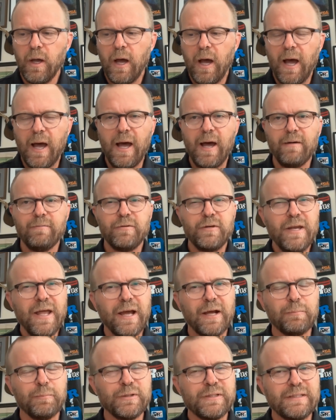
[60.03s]
I have
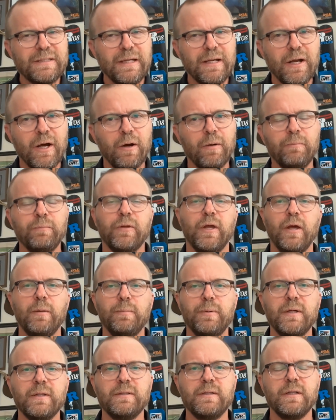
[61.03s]
Nick Macedo,
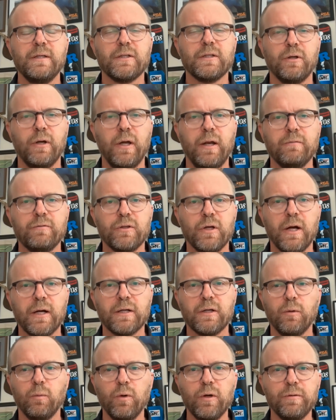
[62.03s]
MPC's creative
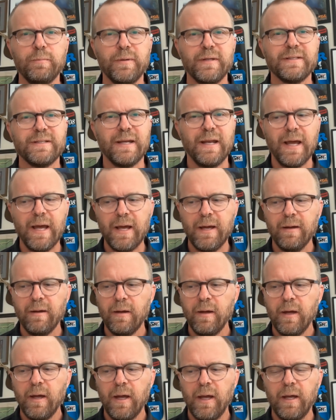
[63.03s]
director, with me today.
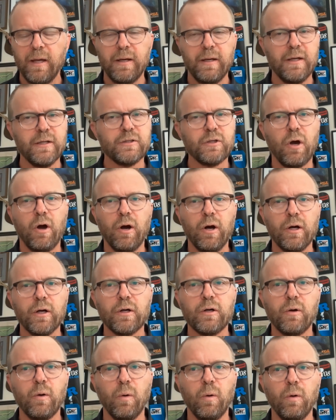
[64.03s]
And it's our
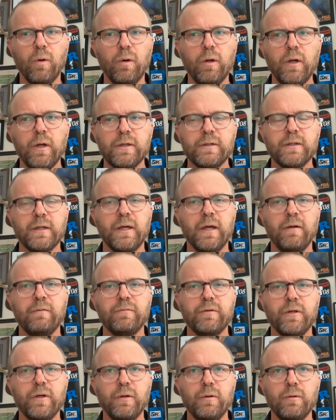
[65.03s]
goal to give
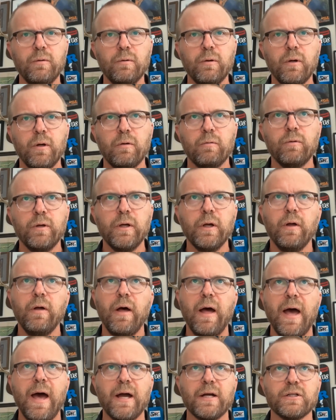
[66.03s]
you real
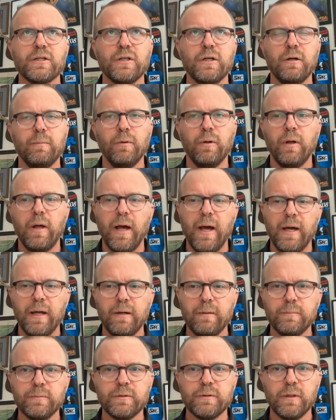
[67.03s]
actionable
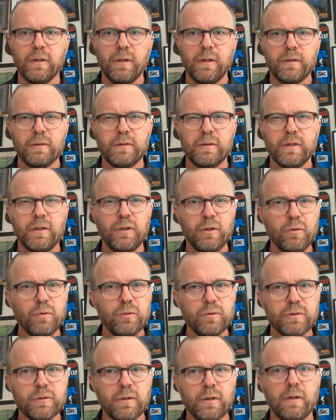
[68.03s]
items to
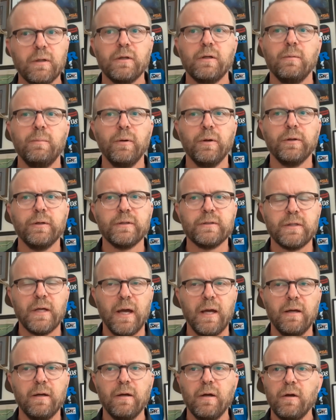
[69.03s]
use to build a
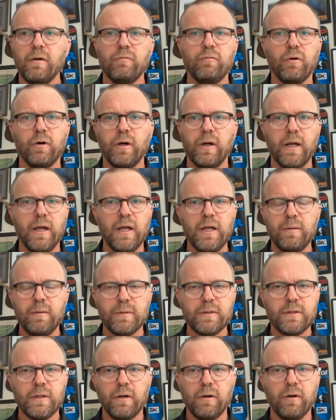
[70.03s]
site for any
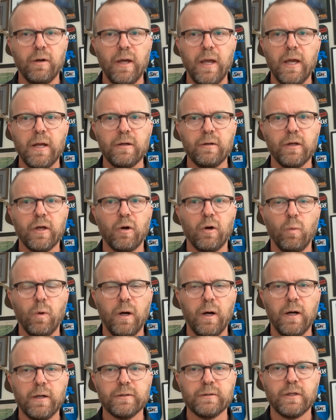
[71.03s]
material handling or
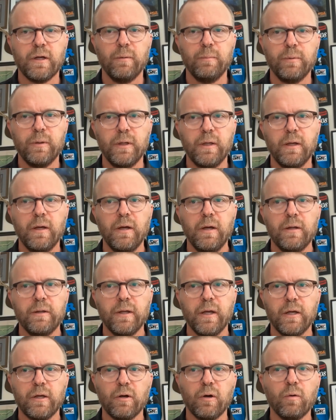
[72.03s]
warehouse company
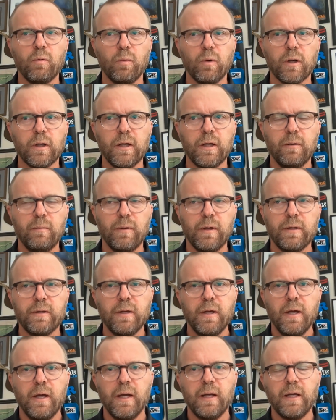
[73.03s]
that you're working with,
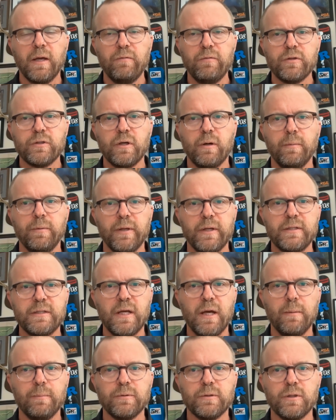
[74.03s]
and give you some of the
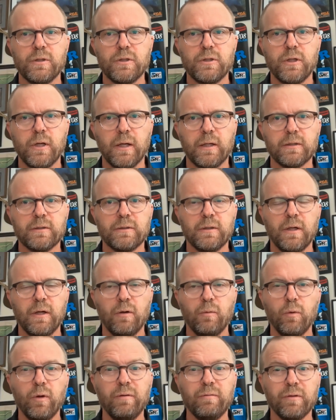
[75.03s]
tips and tricks
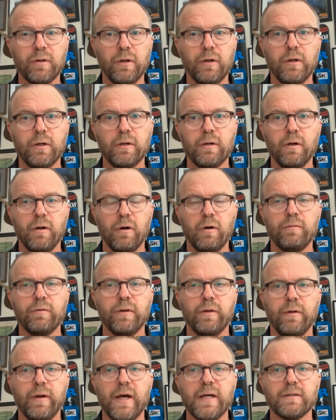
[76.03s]
we've learned over
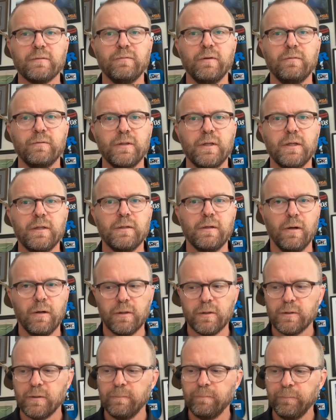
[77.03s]
the last 15
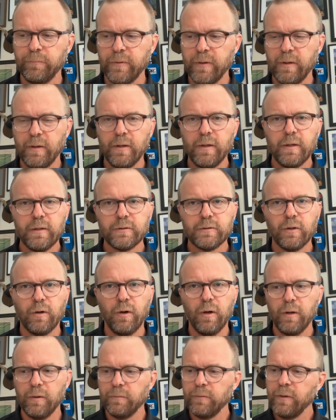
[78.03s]
years. So
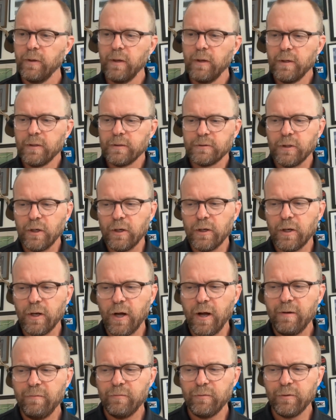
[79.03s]
I'll start it
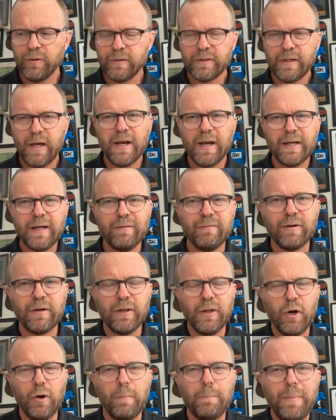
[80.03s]
off with kind of giving a
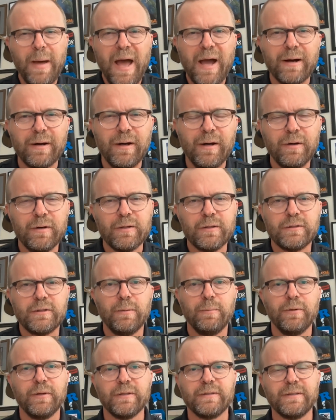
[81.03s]
little background on
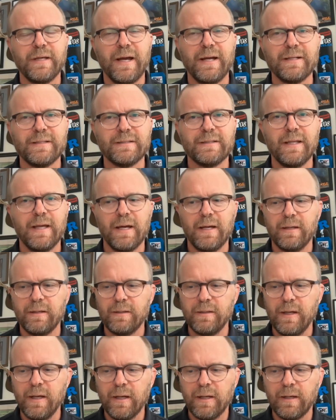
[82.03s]
some of the sites that
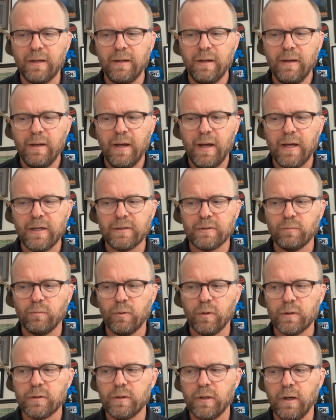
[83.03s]
Nick has
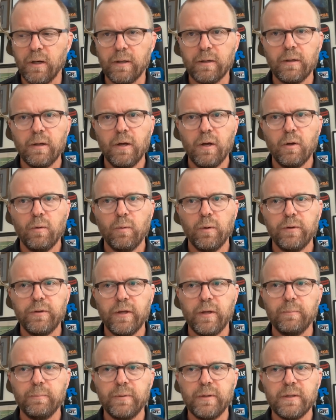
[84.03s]
worked on with
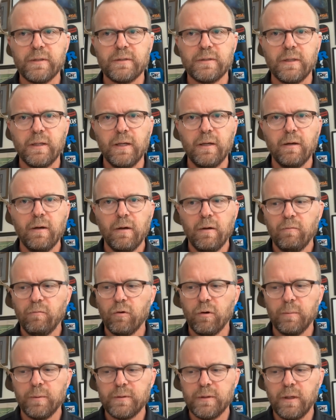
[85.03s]
MPC
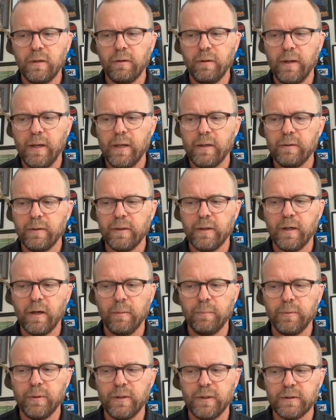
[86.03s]
for material handling
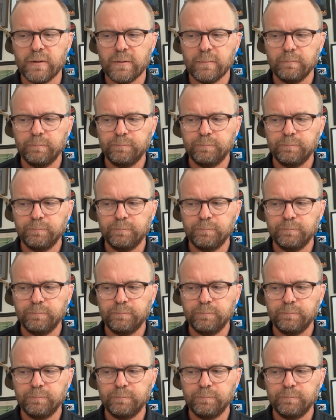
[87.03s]
companies.